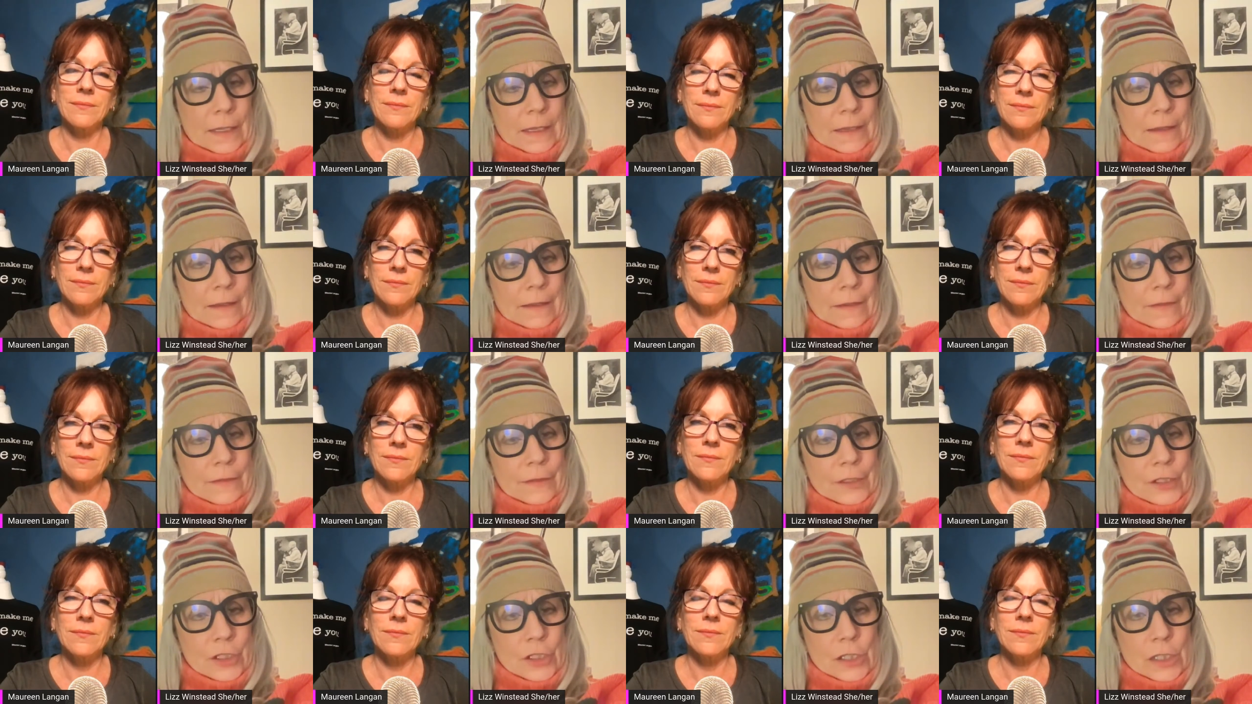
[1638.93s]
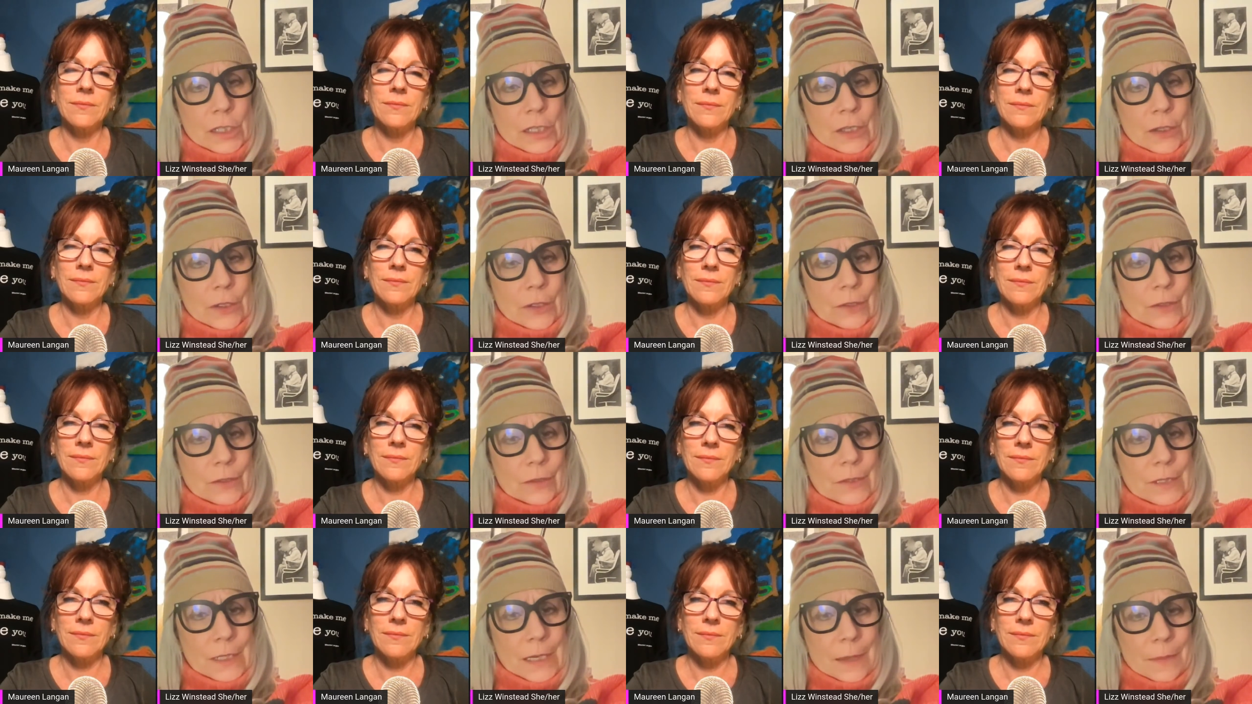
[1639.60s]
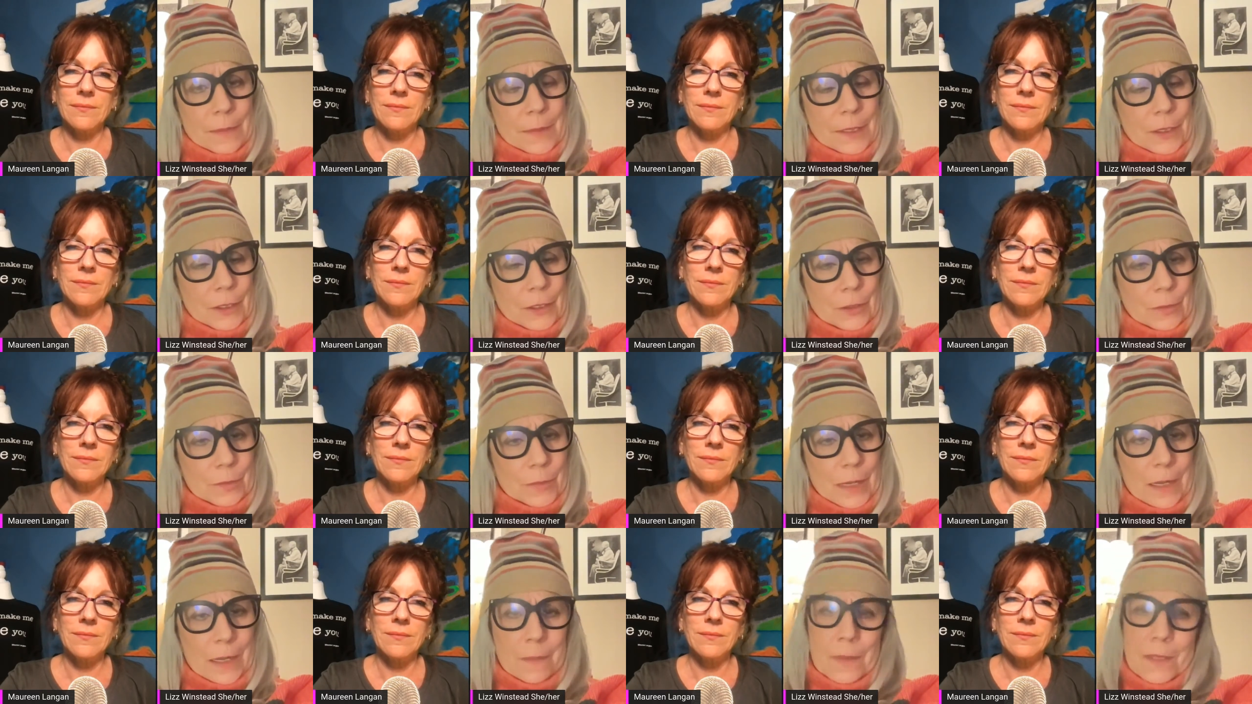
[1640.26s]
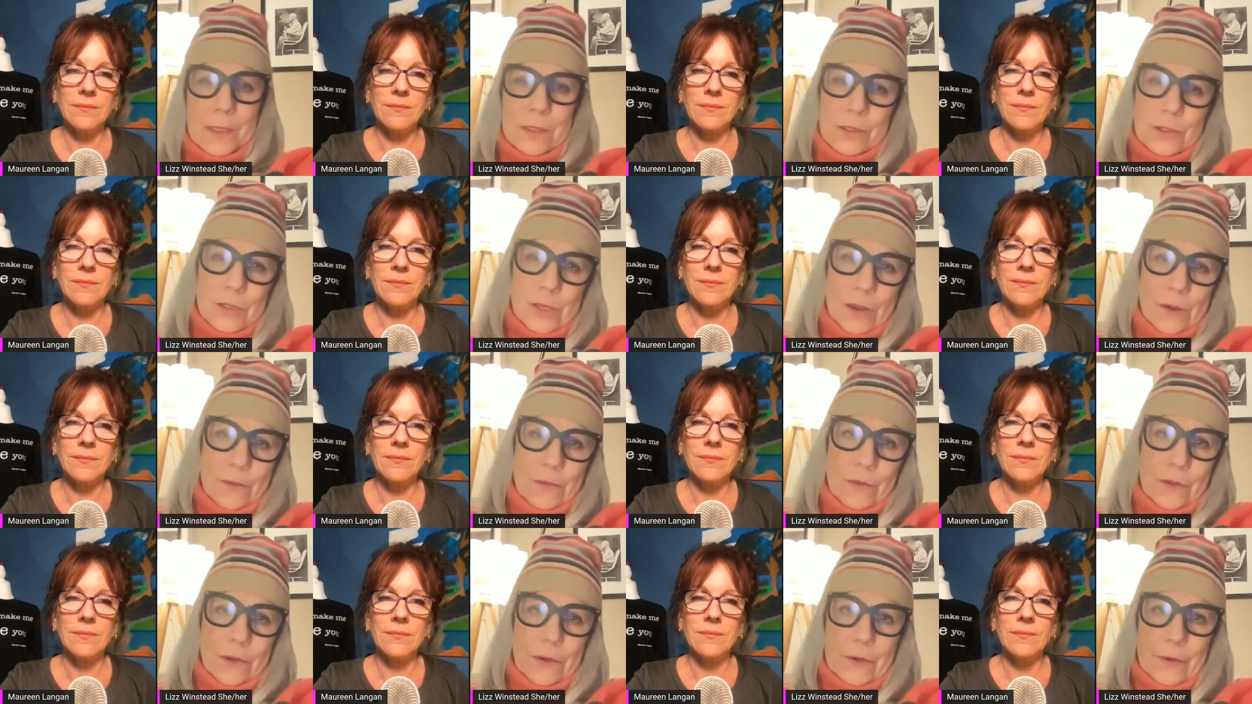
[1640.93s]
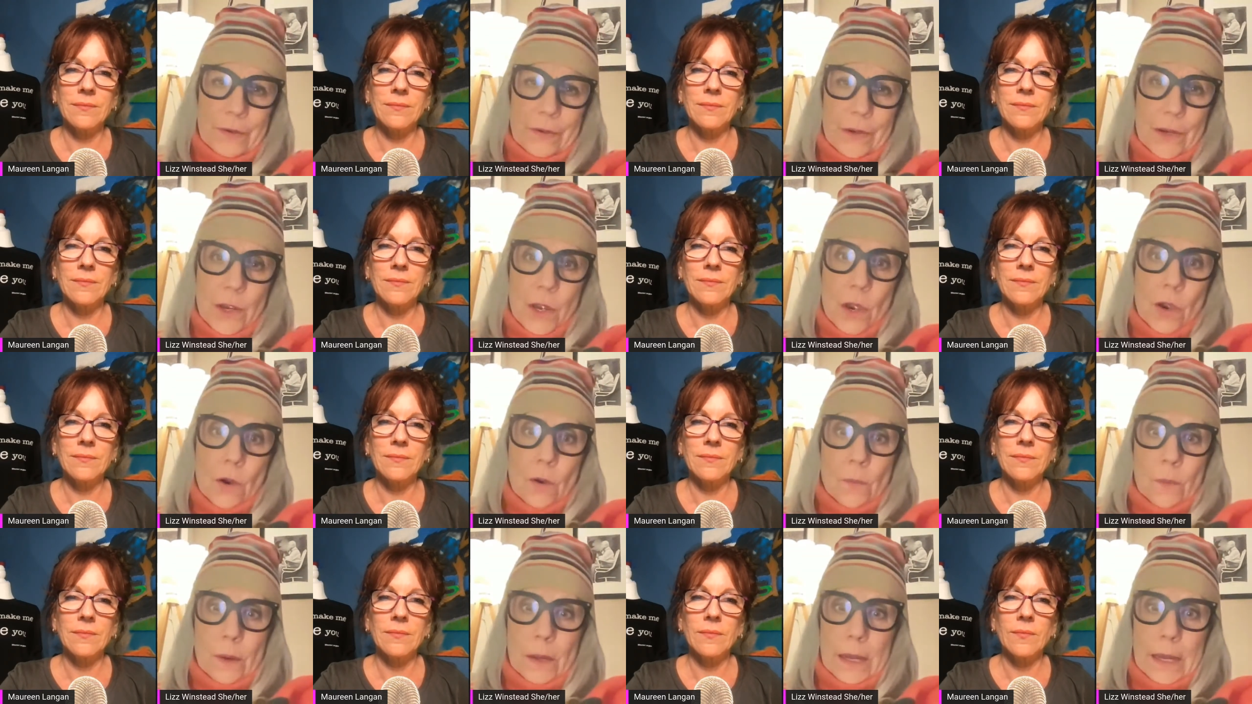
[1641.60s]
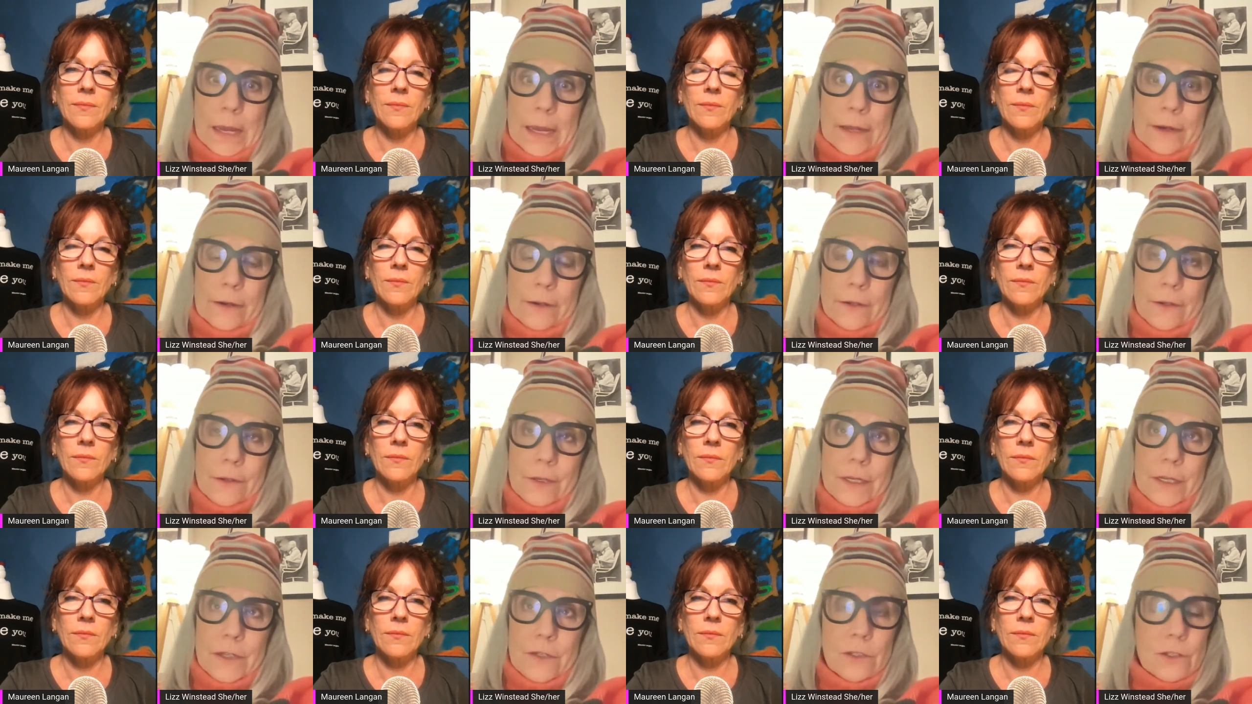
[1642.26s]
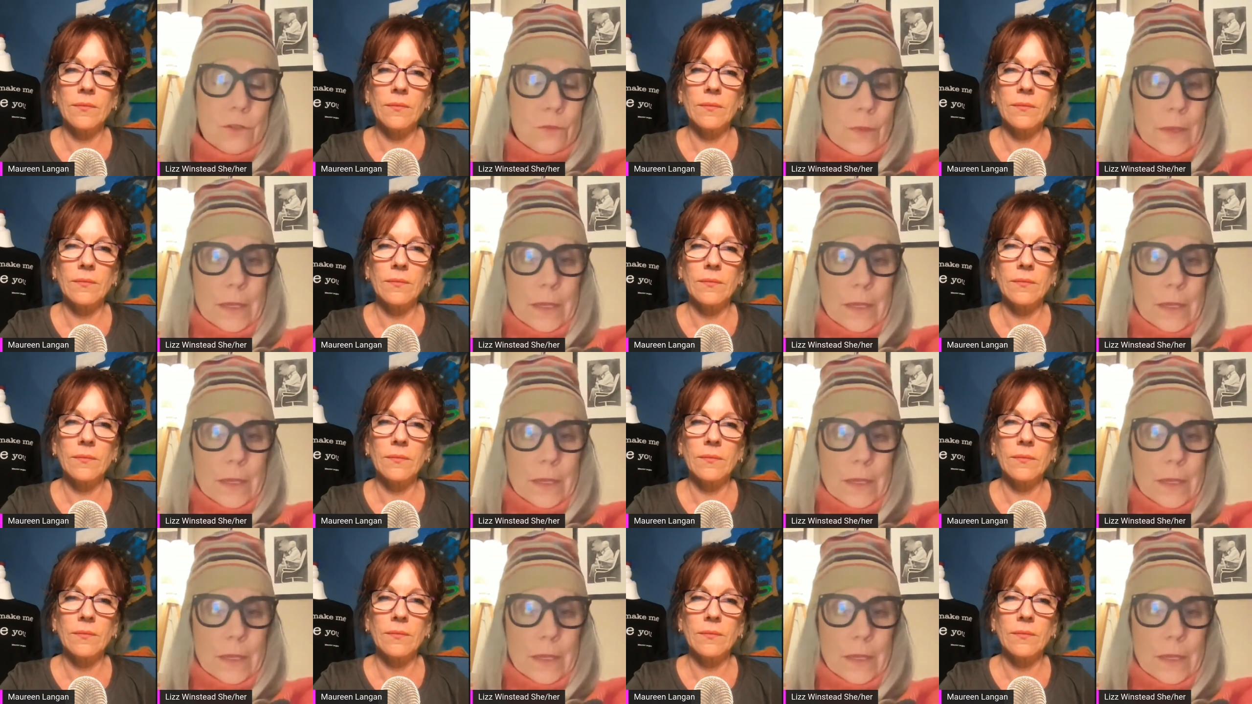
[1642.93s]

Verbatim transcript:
Speaker 1: Hmm. You should kill, stop killing babies down there. Well, I don't know. Here's a